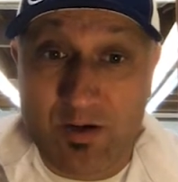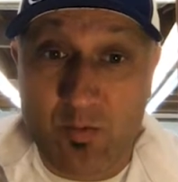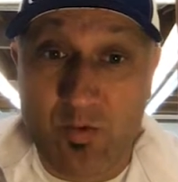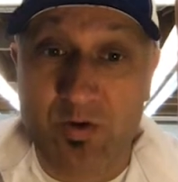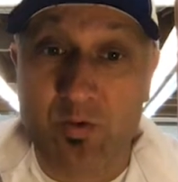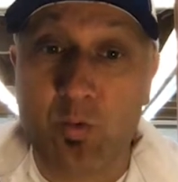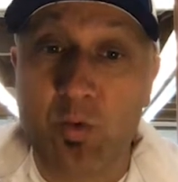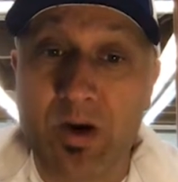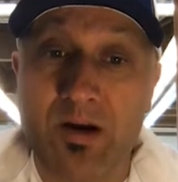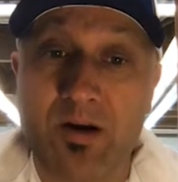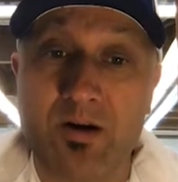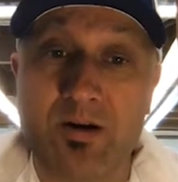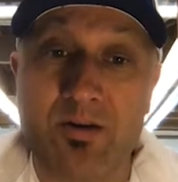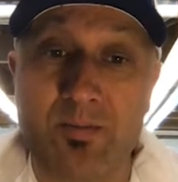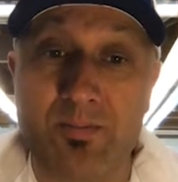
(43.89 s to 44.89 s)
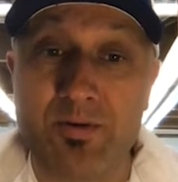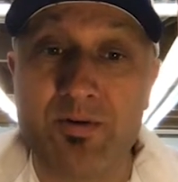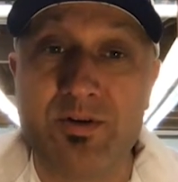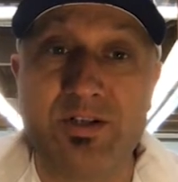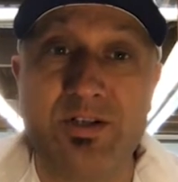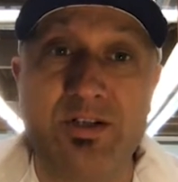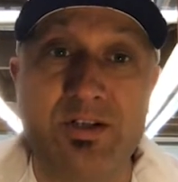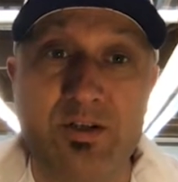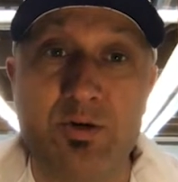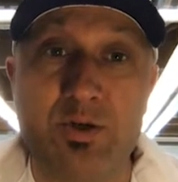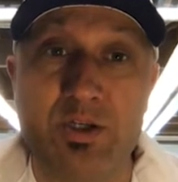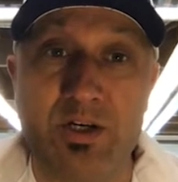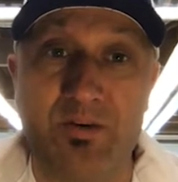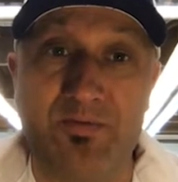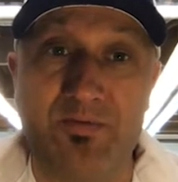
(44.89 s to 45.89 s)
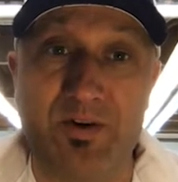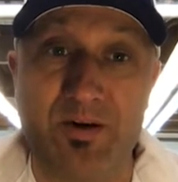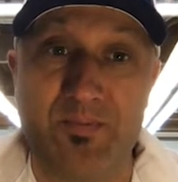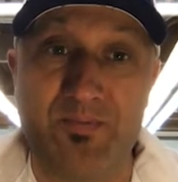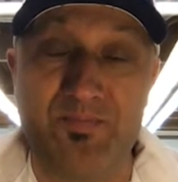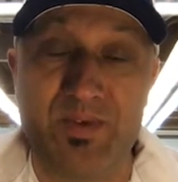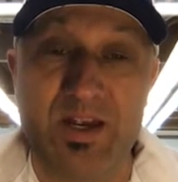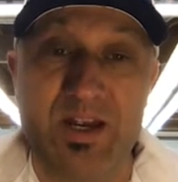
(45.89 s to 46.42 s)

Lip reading: with where the person is searching from.